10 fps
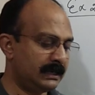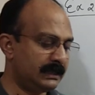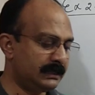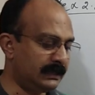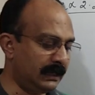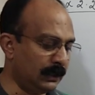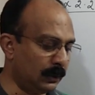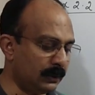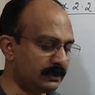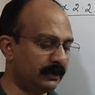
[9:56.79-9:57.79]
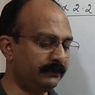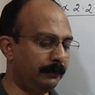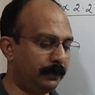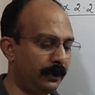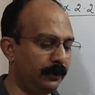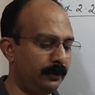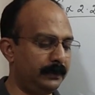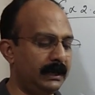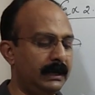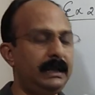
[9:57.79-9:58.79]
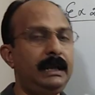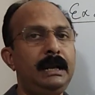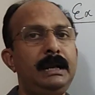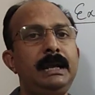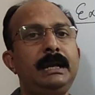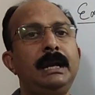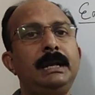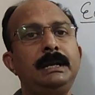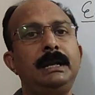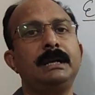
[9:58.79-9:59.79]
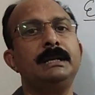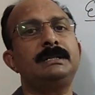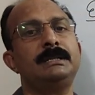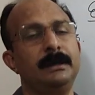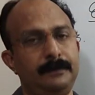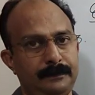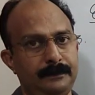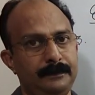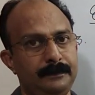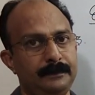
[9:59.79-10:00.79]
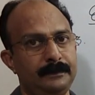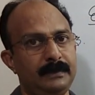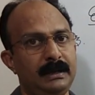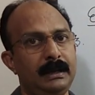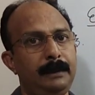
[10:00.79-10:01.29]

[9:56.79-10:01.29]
zeros of the polynomial indicated against the, I